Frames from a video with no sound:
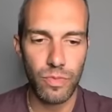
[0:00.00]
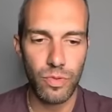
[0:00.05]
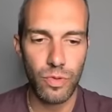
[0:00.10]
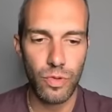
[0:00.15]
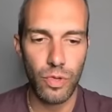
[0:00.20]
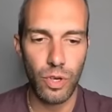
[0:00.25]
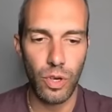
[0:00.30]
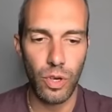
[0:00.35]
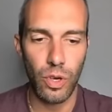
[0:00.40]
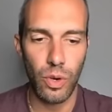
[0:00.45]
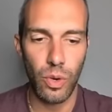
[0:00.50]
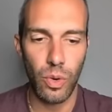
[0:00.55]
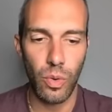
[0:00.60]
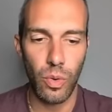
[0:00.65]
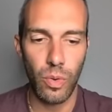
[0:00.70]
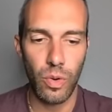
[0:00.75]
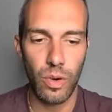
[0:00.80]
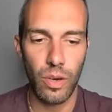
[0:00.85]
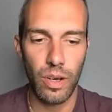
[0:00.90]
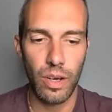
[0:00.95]

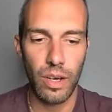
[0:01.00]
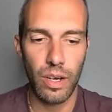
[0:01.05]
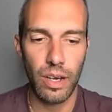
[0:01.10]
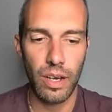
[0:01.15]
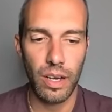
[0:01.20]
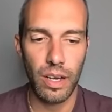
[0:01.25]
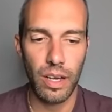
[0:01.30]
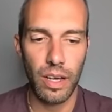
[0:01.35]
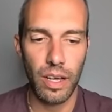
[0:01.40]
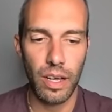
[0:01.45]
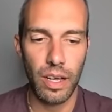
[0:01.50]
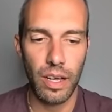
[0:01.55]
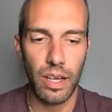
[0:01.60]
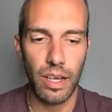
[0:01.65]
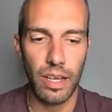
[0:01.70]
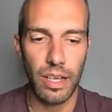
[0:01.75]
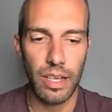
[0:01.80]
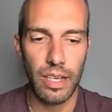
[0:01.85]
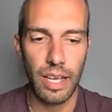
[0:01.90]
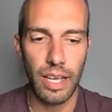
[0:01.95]
So
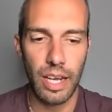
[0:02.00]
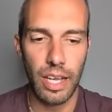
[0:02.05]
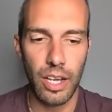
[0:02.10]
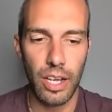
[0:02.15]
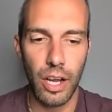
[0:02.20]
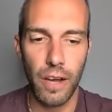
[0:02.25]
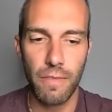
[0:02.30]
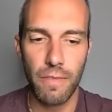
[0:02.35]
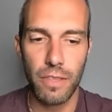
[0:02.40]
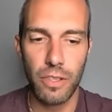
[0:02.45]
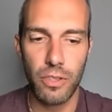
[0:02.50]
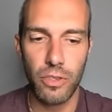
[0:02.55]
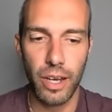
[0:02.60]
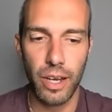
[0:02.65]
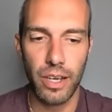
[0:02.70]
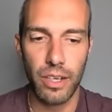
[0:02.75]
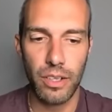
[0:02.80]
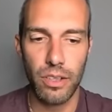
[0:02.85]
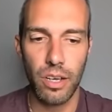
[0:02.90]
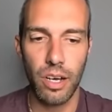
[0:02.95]
getting off the
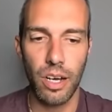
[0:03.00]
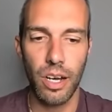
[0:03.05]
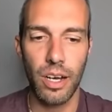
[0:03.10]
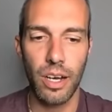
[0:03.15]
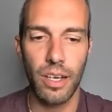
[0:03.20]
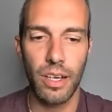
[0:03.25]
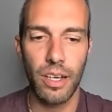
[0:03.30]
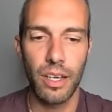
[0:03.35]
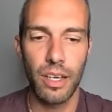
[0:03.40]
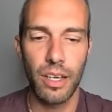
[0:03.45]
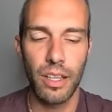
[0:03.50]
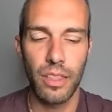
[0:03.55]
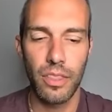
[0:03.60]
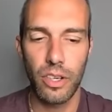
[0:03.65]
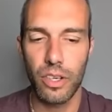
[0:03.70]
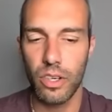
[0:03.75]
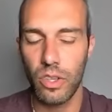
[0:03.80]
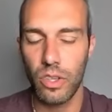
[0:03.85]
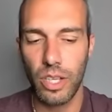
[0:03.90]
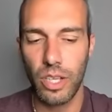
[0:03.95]
Dragon Claw,
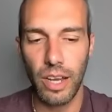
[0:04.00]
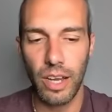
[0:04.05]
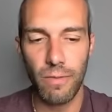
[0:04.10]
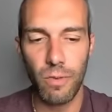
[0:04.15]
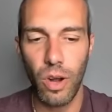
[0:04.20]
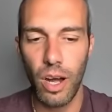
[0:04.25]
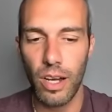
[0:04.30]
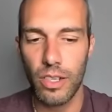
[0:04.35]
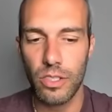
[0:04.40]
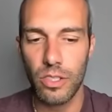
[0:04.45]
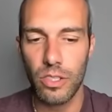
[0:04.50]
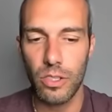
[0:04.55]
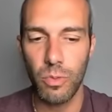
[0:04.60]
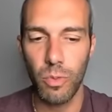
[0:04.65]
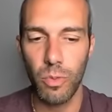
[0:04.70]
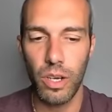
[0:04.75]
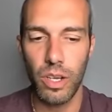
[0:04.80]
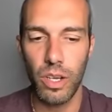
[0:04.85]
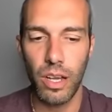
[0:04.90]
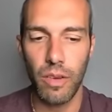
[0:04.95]
they're going to only have Rock
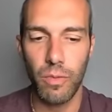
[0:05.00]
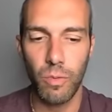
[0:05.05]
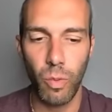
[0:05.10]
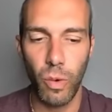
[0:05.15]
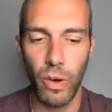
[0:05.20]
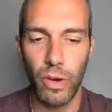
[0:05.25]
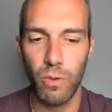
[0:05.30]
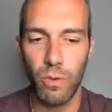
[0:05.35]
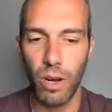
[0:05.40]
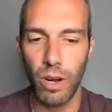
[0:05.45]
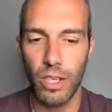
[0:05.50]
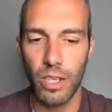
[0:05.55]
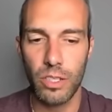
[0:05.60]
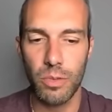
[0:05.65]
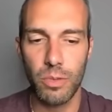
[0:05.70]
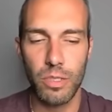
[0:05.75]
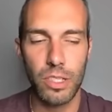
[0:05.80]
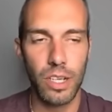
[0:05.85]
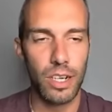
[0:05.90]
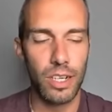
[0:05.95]
Tomb. One Rock
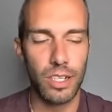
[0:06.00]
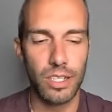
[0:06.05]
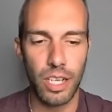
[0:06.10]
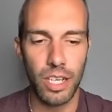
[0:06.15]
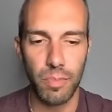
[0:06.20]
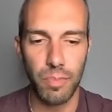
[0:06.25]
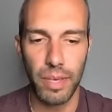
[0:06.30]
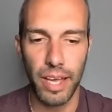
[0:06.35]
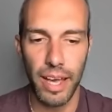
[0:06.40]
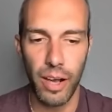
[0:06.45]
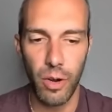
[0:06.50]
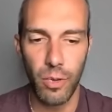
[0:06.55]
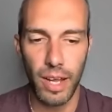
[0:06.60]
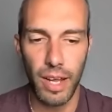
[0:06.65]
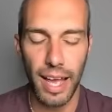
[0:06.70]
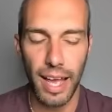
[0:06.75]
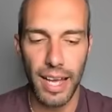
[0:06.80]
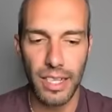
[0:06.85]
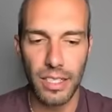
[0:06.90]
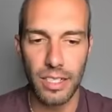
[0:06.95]
Tomb is not going to take me
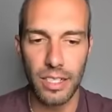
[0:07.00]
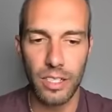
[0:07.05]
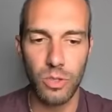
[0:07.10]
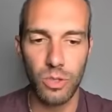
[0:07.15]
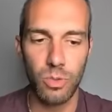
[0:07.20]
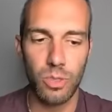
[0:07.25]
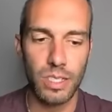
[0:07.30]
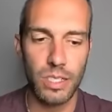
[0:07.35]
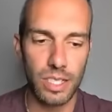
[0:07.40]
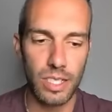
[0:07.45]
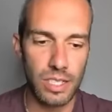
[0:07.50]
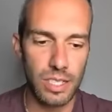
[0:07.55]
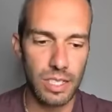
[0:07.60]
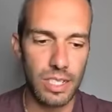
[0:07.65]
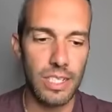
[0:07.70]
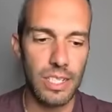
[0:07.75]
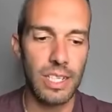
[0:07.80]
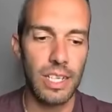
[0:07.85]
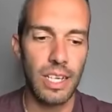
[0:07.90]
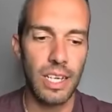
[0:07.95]
out. Acid is
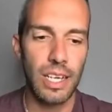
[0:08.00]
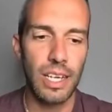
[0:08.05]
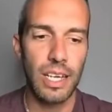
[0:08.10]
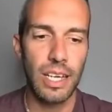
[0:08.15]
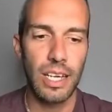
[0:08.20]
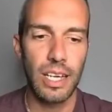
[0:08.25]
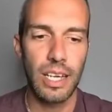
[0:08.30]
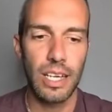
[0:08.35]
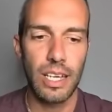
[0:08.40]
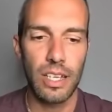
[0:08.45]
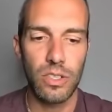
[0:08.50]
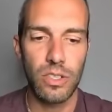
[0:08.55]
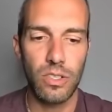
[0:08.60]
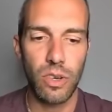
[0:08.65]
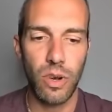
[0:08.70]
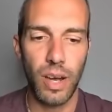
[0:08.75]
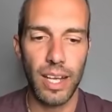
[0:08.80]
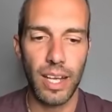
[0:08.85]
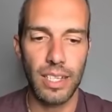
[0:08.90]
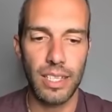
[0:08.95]
resisted.
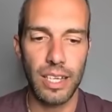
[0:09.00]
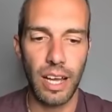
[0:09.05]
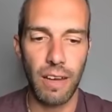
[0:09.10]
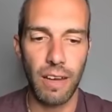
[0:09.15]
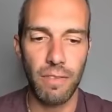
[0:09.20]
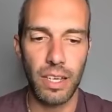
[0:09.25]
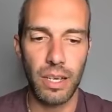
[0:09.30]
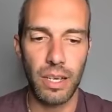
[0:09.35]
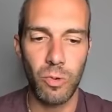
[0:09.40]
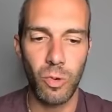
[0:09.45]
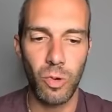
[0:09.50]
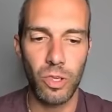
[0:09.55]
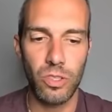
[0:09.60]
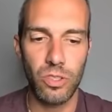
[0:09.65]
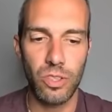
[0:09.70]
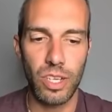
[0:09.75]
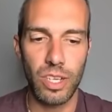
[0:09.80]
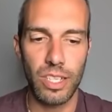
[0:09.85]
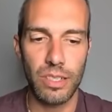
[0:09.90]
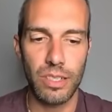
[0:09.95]
So I definitely am going
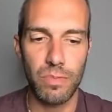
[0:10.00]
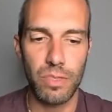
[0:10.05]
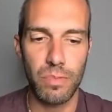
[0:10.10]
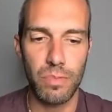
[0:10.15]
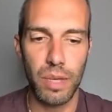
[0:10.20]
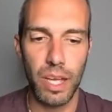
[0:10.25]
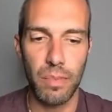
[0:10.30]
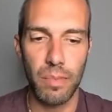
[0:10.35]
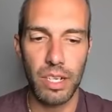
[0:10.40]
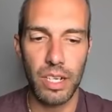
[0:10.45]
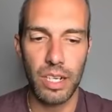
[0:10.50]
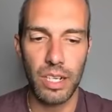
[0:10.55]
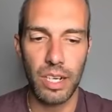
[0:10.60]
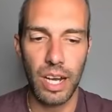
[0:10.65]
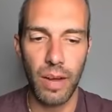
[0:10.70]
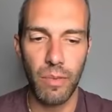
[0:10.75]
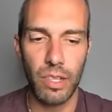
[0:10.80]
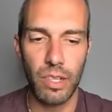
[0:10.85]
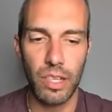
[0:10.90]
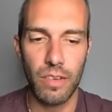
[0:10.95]
to get some spam
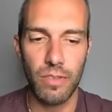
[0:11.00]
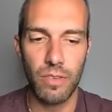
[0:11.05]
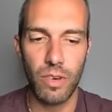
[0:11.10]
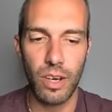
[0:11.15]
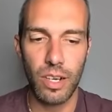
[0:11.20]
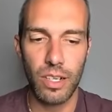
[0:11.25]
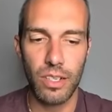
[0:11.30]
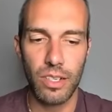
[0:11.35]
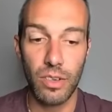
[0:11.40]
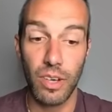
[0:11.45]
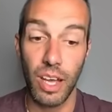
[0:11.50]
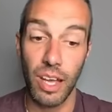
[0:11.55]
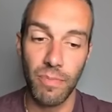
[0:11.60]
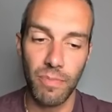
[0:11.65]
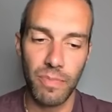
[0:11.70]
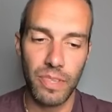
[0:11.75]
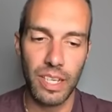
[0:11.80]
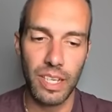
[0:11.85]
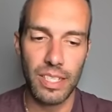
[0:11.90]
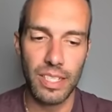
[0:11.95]
here. I will live a Rock.
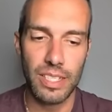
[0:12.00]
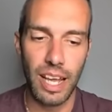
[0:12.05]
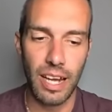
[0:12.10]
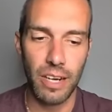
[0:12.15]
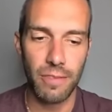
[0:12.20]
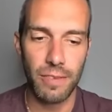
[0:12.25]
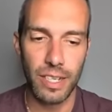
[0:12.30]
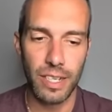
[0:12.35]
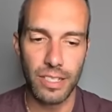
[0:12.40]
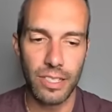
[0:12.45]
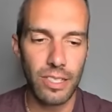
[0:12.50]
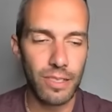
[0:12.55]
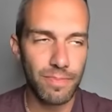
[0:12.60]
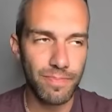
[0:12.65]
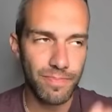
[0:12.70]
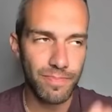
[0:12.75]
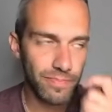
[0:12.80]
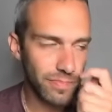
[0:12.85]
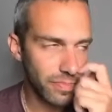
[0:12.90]
Okay, going to sacrifice.